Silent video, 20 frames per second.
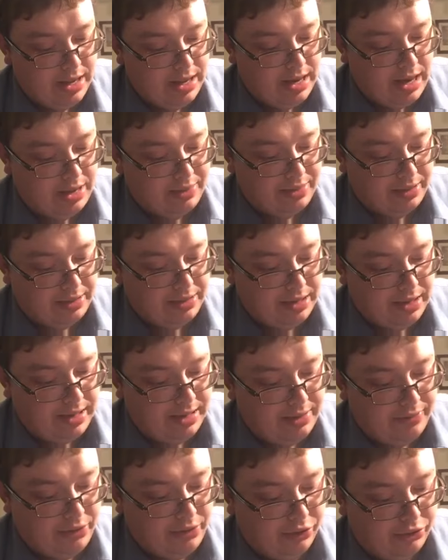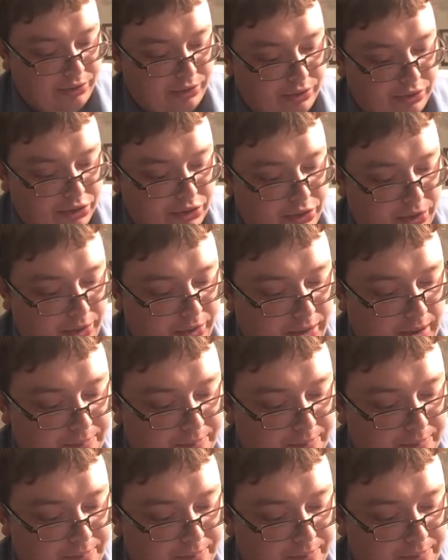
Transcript: And the God of Israel stirred up